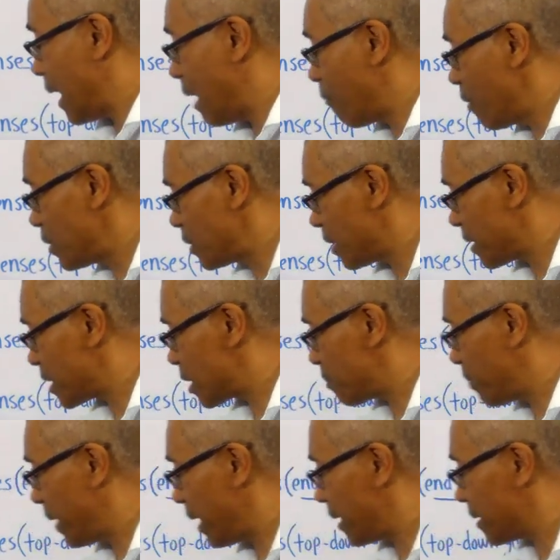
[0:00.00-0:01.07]
I want you to
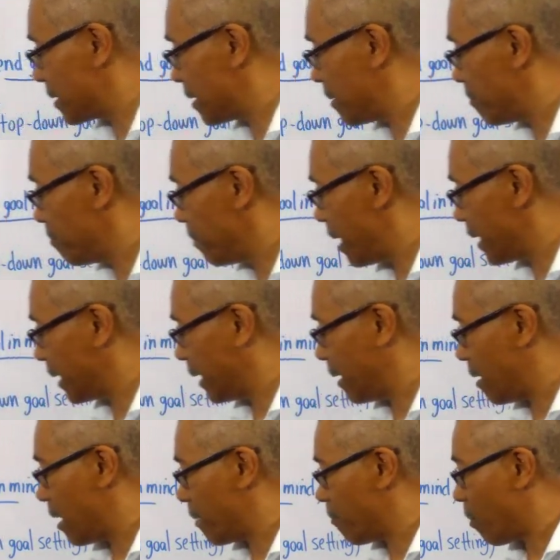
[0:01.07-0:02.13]
spend
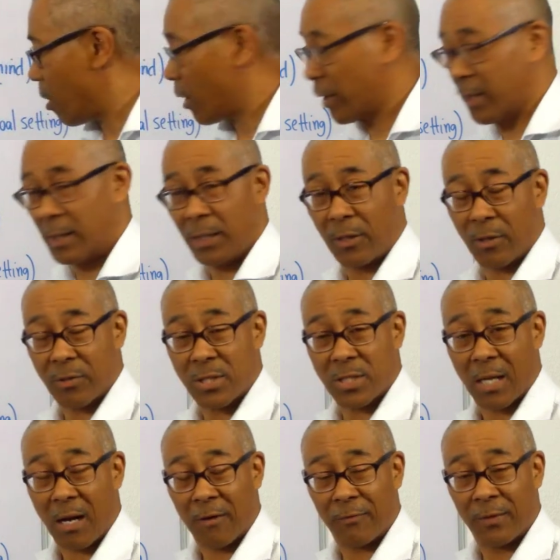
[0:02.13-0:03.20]
money on marketing
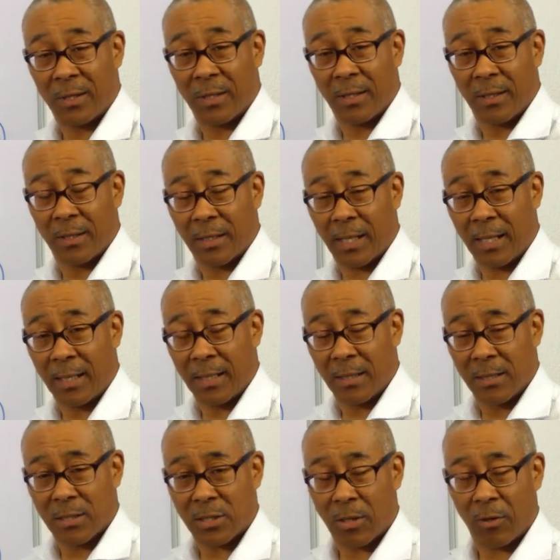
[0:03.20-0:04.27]
yourself, okay?
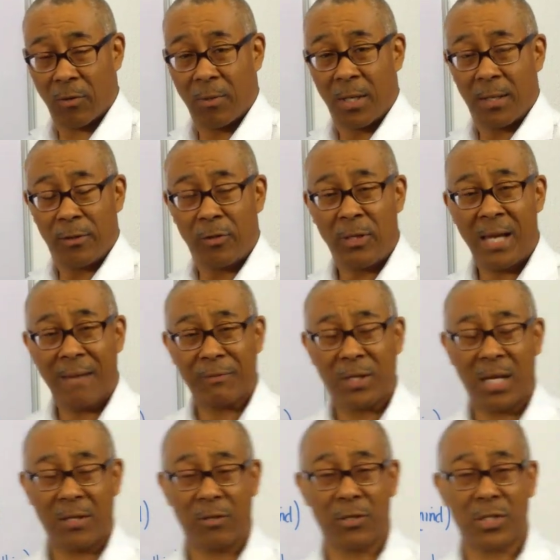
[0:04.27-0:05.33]
So you have
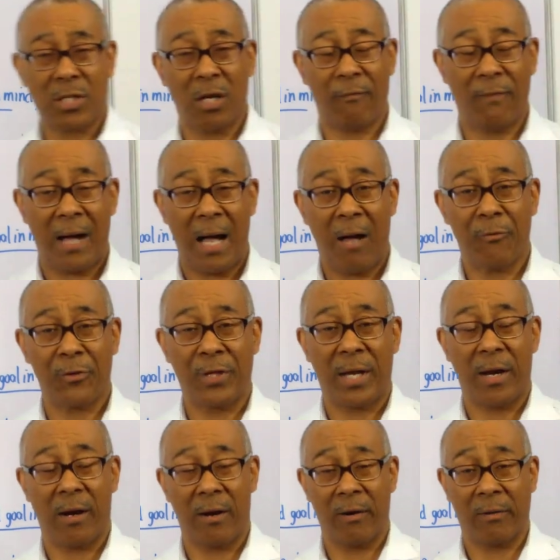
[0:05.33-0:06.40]
to get yourself out
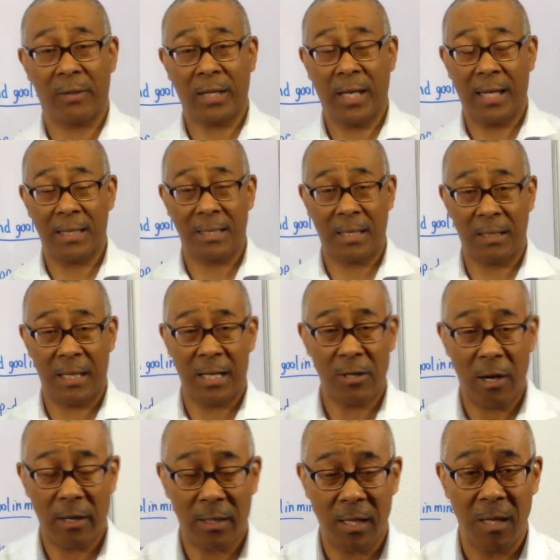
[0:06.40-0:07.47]
there, and then
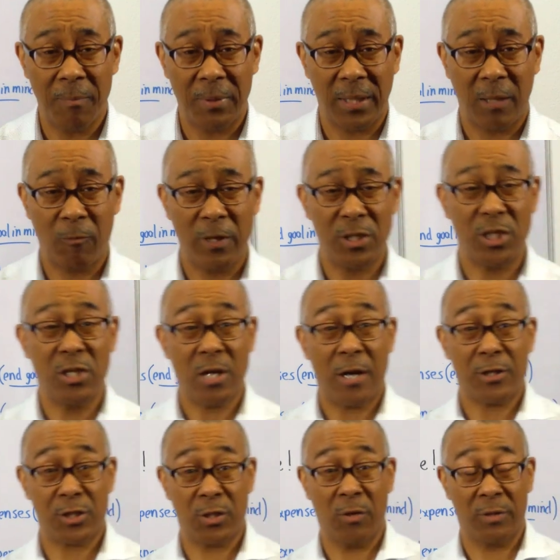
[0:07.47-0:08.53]
in our company, we teach
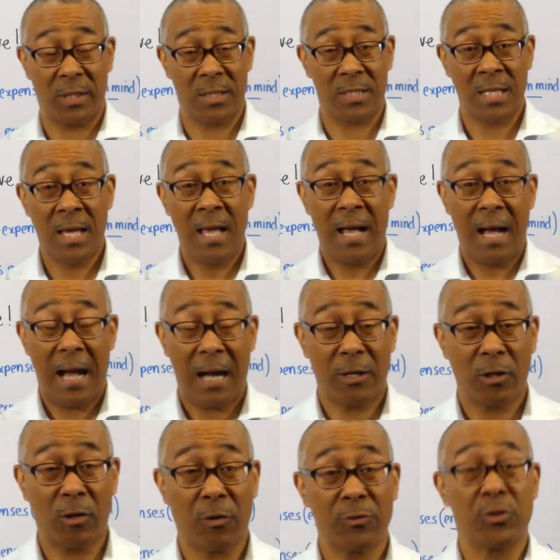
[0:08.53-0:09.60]
our students
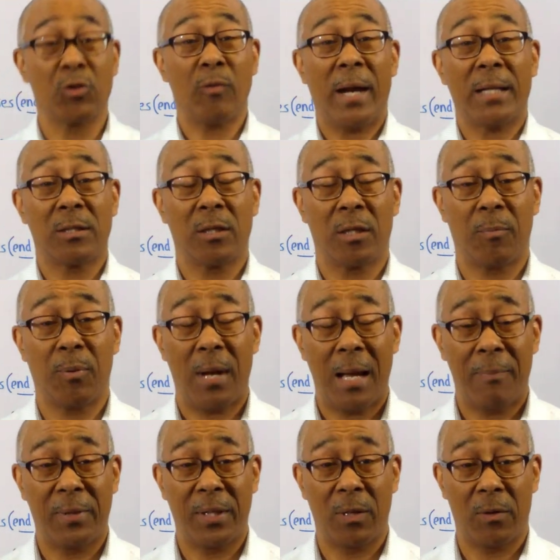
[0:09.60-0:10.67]
how to go direct to the
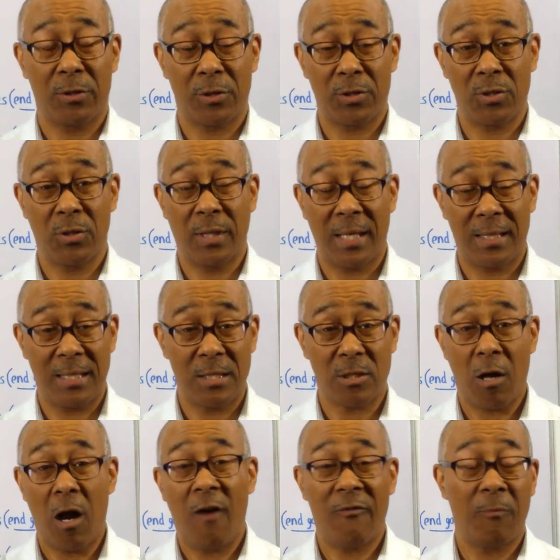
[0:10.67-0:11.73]
property owners to get
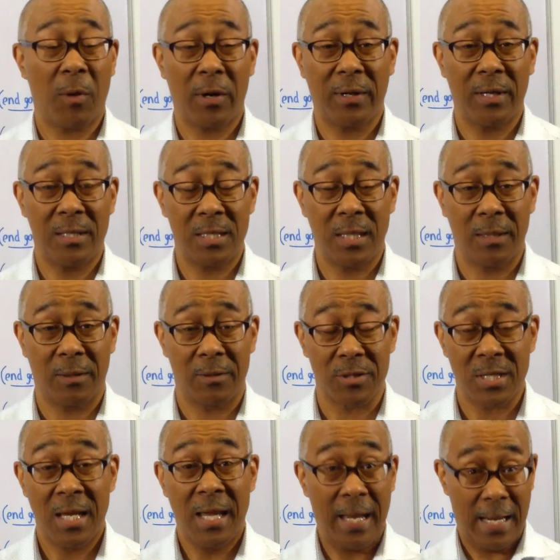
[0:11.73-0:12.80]
these off-market
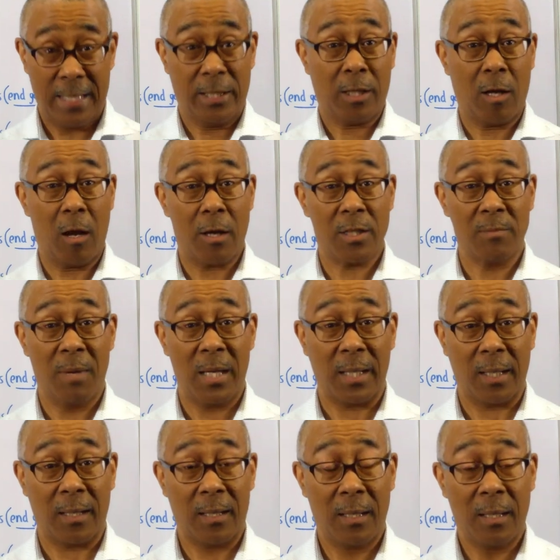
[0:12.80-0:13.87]
deals, and it costs
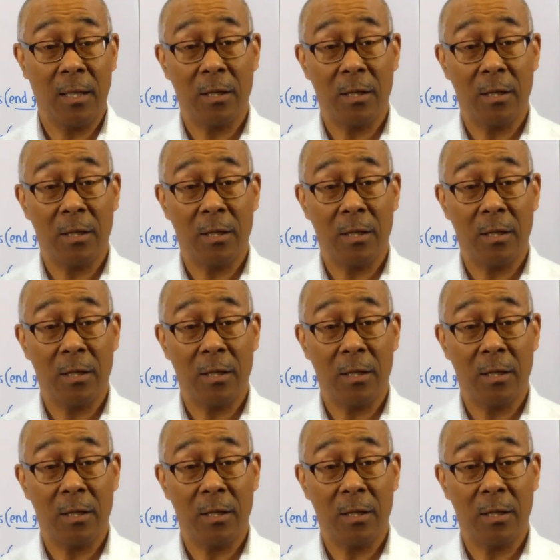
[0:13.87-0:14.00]
money.